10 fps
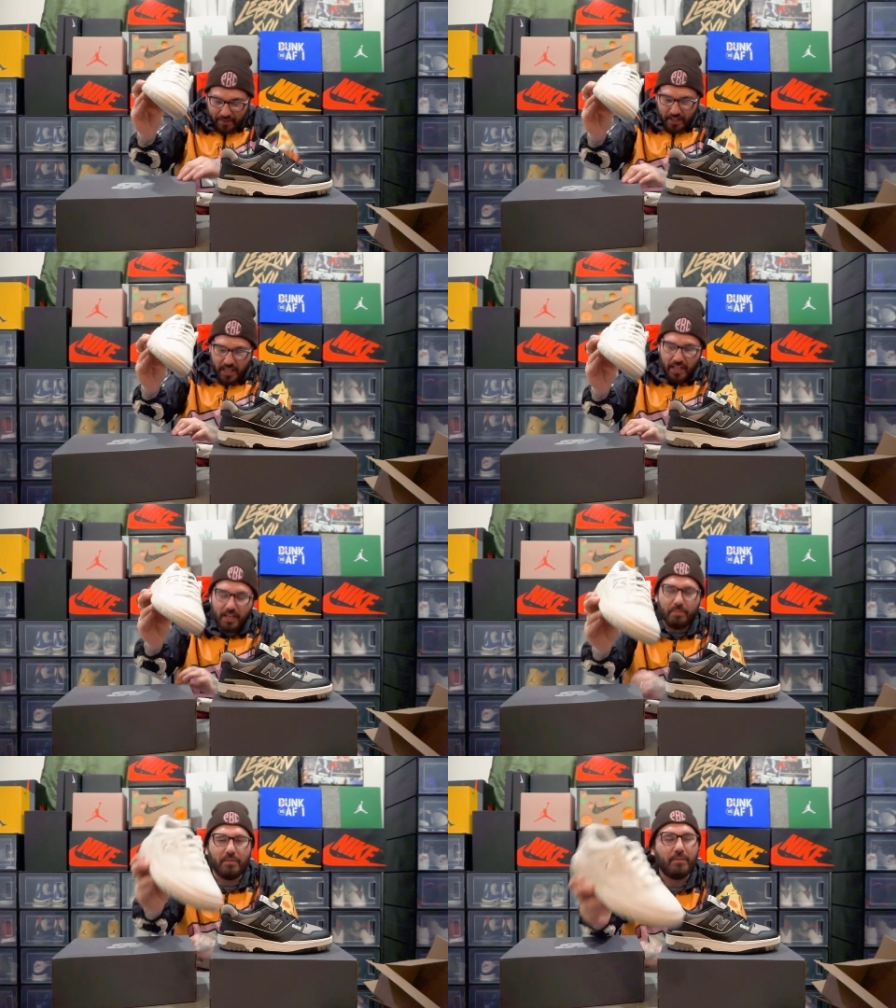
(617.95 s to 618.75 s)
a color,
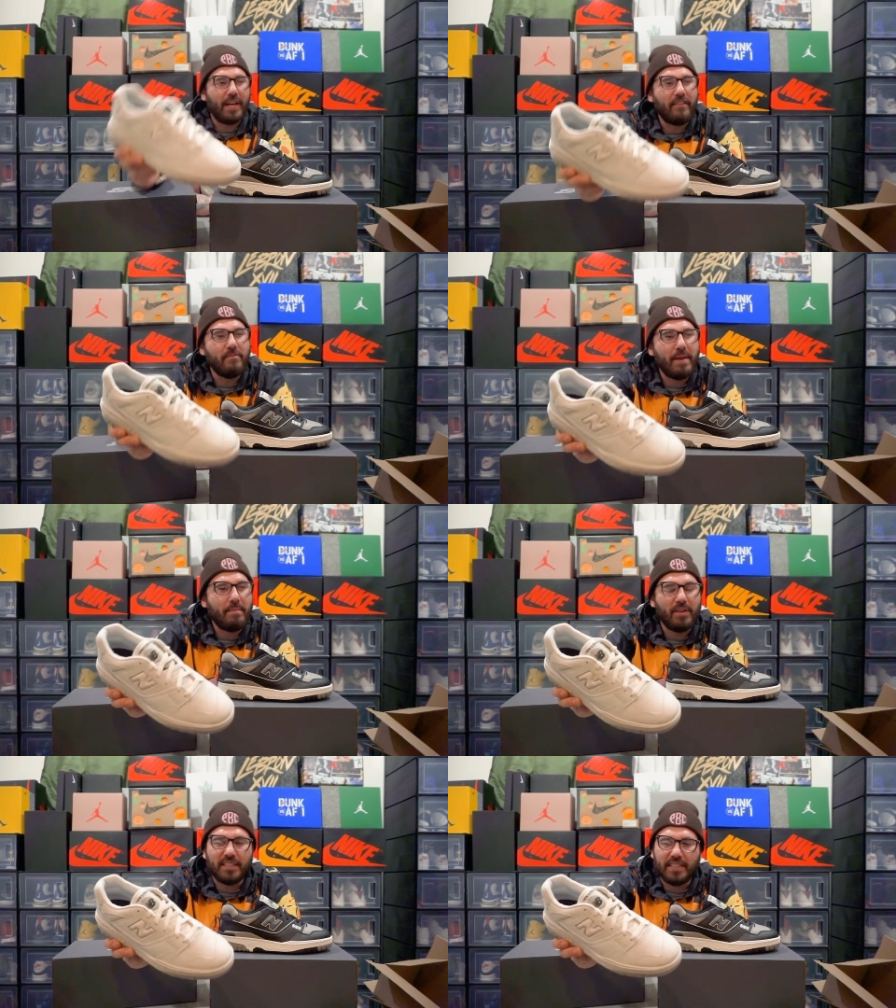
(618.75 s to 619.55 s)
but what I
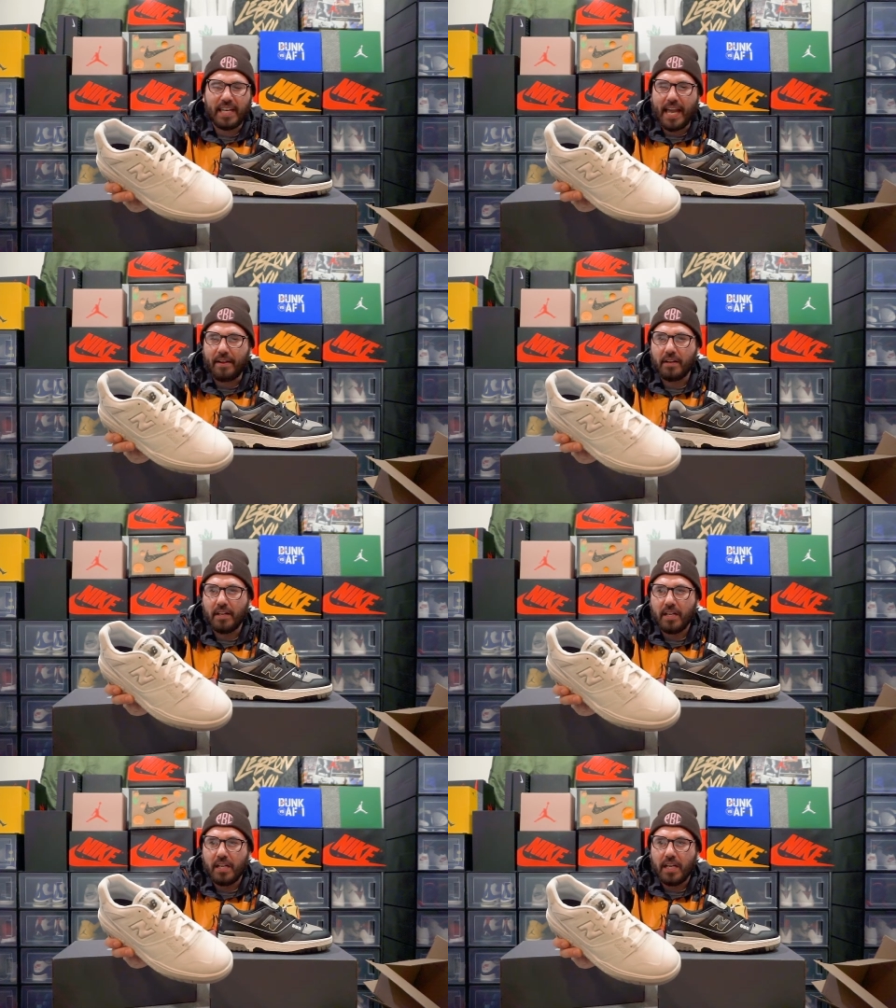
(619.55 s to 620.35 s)
remember it said like
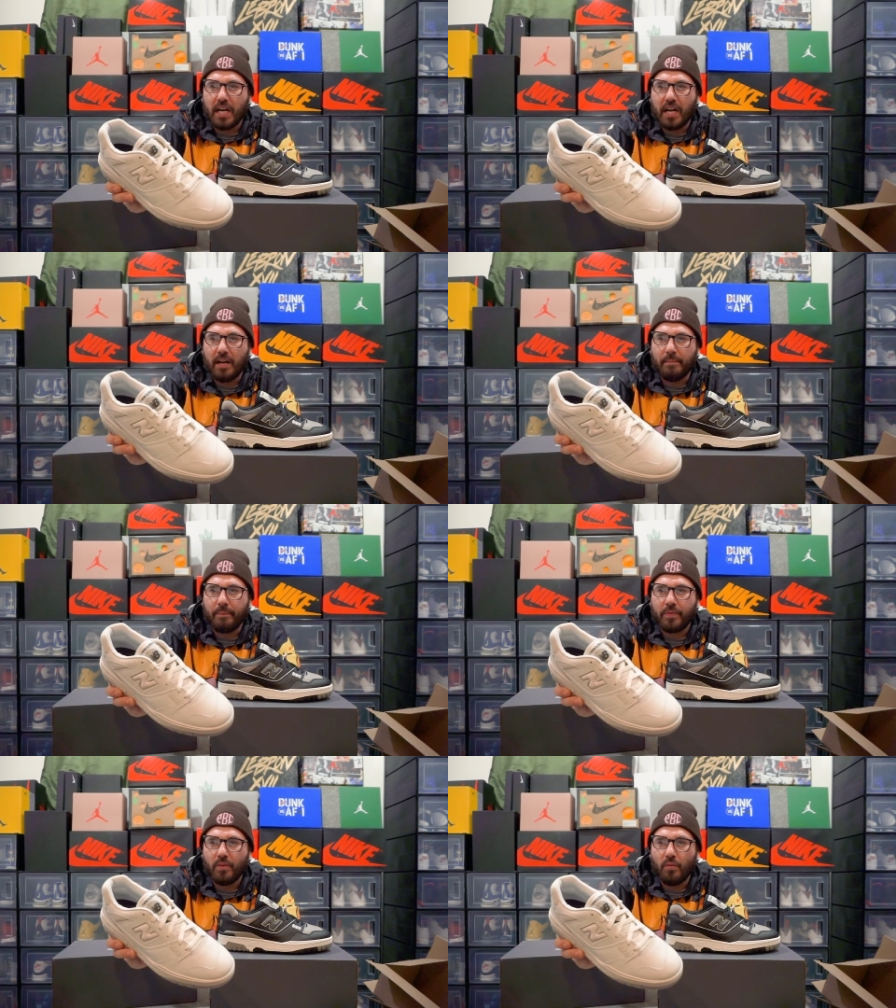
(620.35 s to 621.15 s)

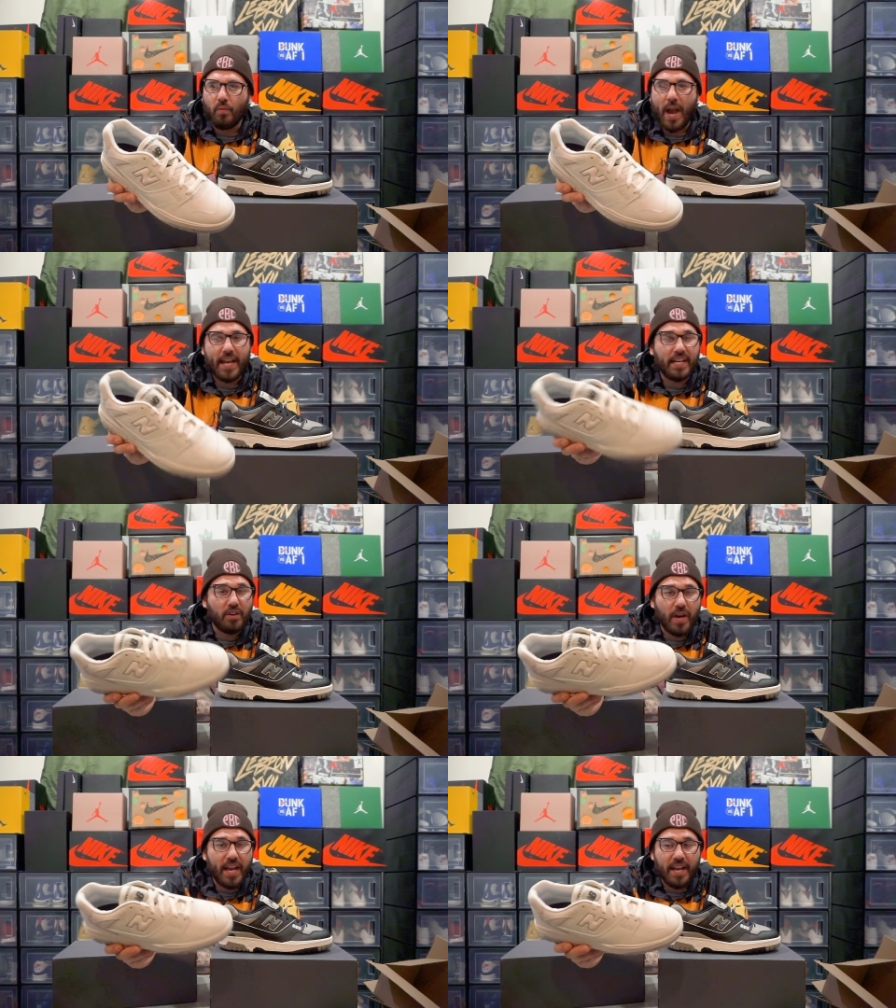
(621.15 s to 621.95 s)
white and
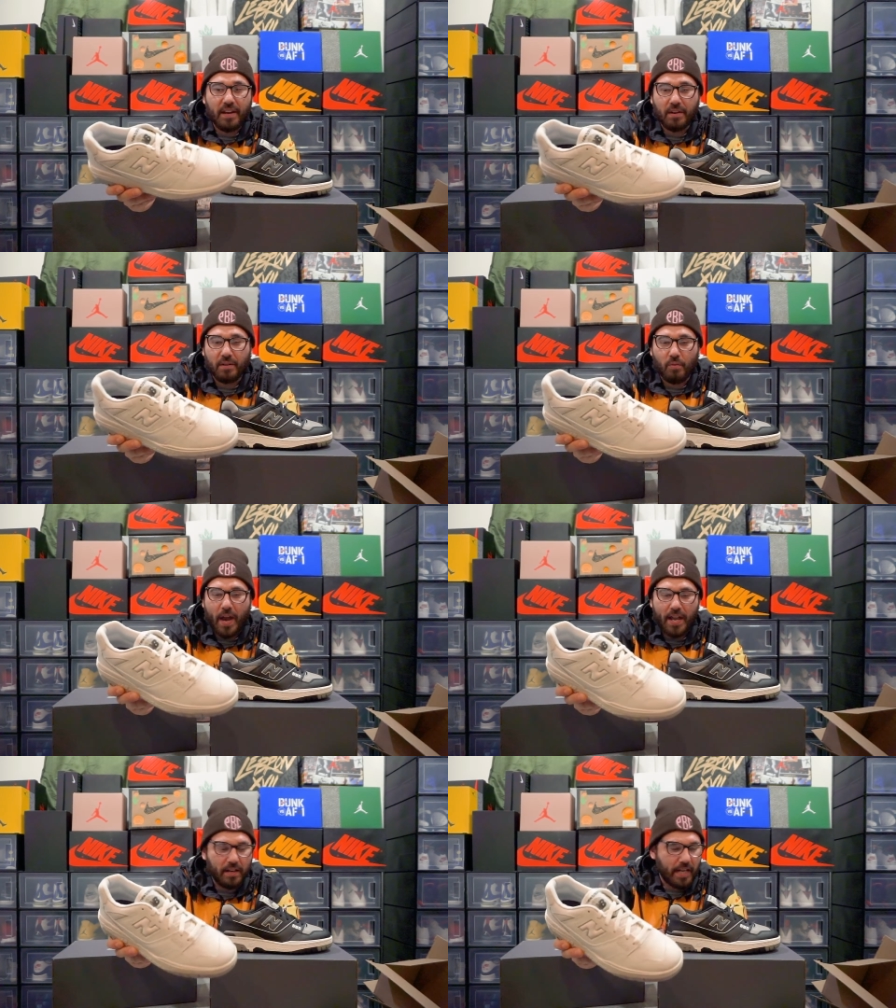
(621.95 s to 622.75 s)
gray or white.